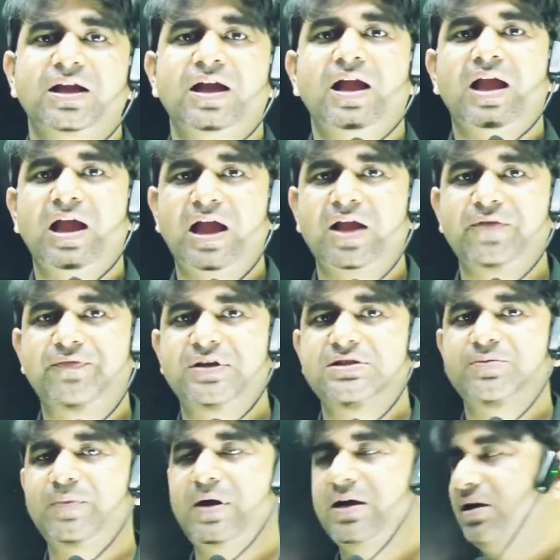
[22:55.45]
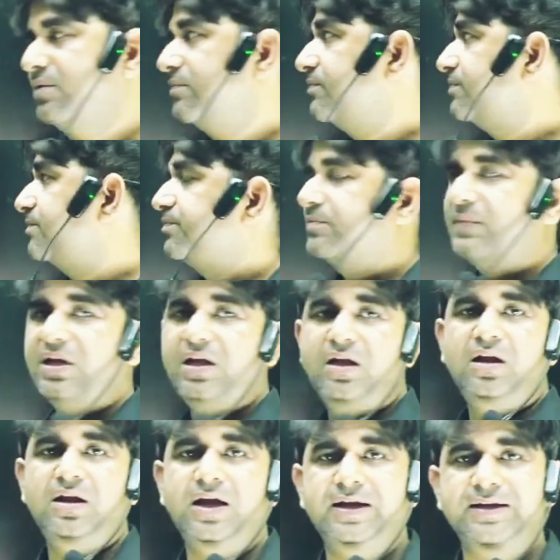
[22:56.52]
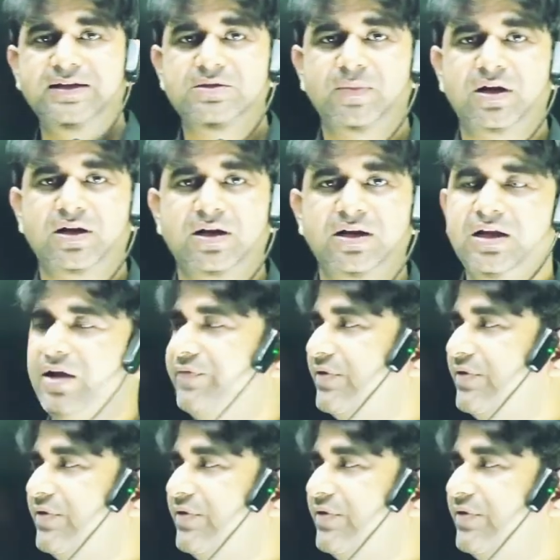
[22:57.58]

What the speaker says: heaviest metal. Lightest metal and heaviest